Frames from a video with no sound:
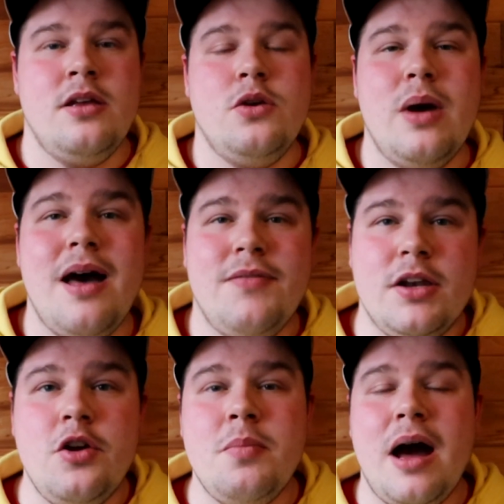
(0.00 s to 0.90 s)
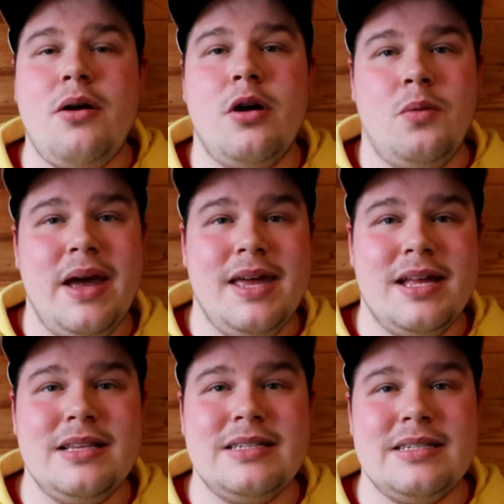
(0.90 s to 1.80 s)
You have A New Power
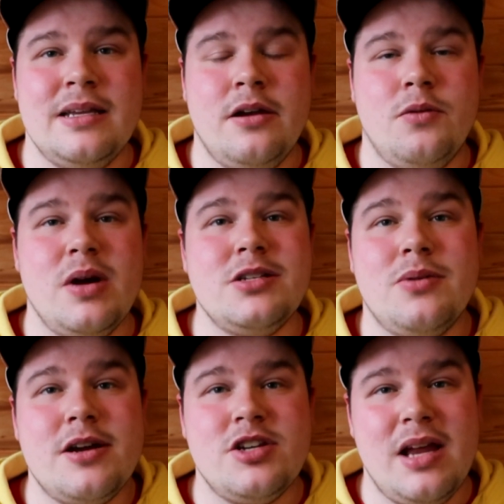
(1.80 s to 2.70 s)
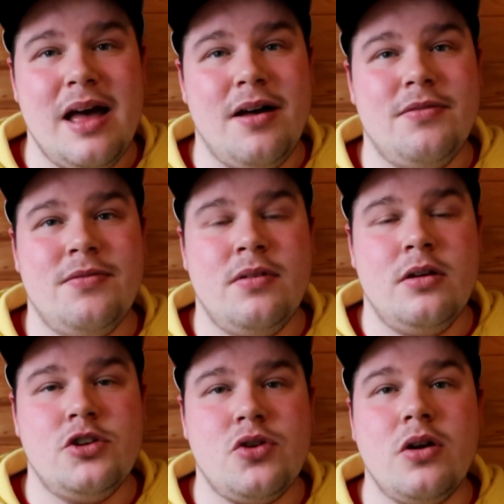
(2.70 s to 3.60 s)
Awakens, Resurrection F,
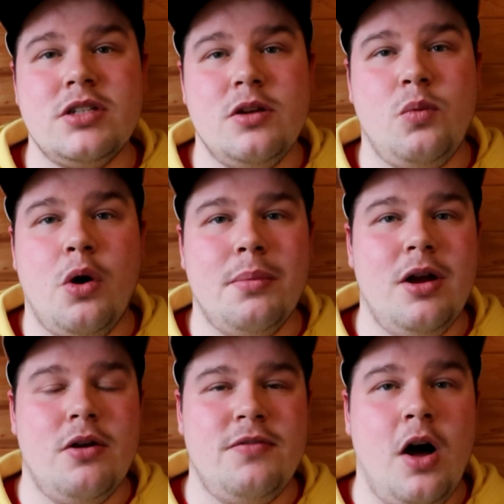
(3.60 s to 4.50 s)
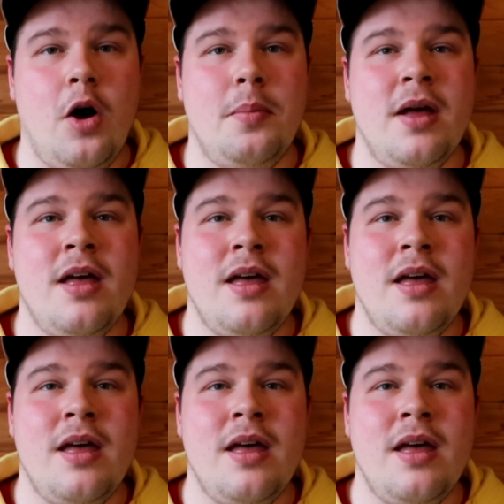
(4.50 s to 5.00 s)
Trunks the Warrior of Hope,